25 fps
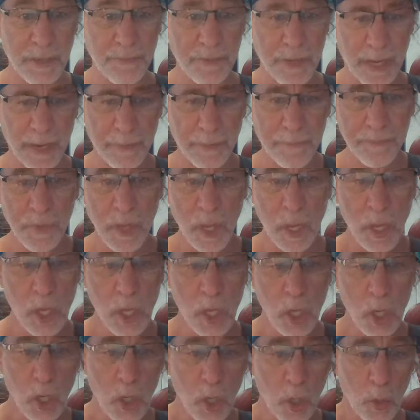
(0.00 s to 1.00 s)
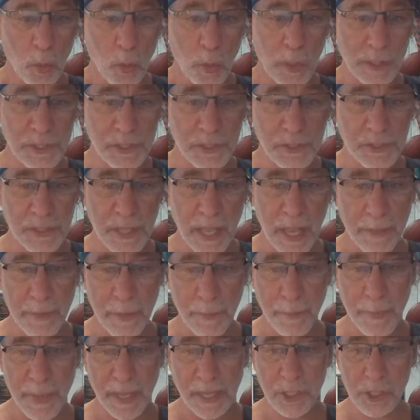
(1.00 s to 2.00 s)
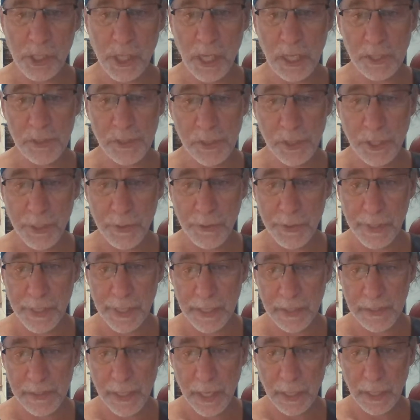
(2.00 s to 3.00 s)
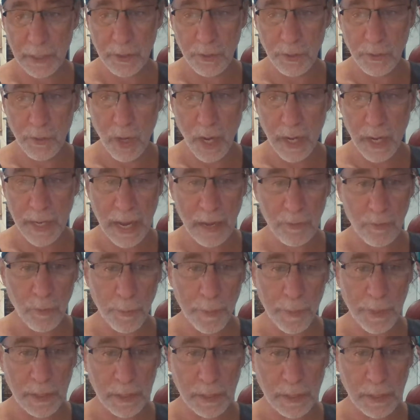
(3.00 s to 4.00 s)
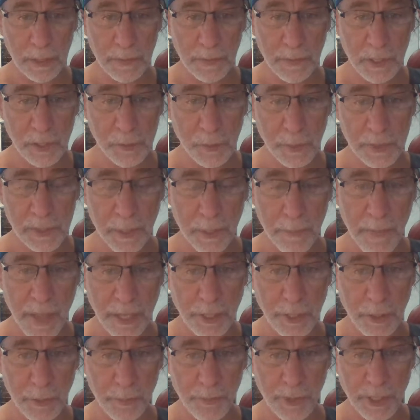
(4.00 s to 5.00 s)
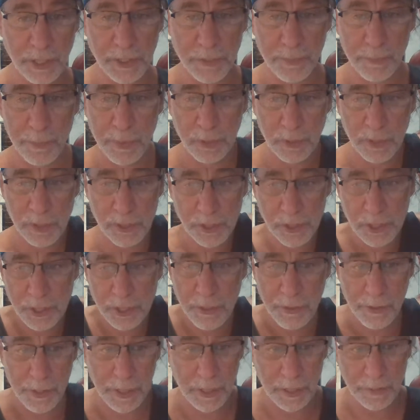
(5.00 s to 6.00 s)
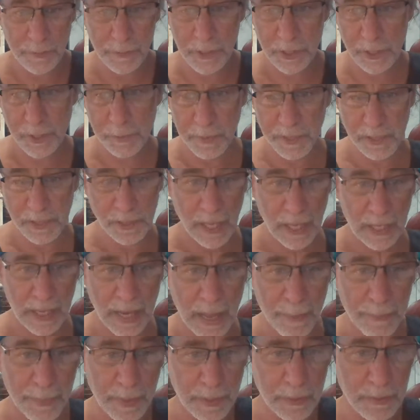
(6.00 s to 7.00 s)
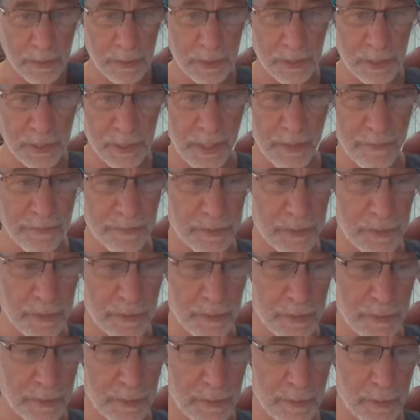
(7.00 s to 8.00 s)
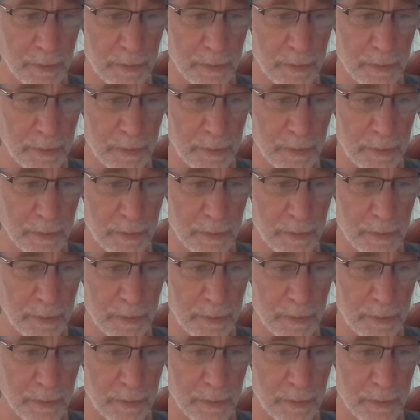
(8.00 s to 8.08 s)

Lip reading: evening. What's his name, the big shot security exec who cried out repeatedly, "This was a major breach of building security. This must not happen." Steve says.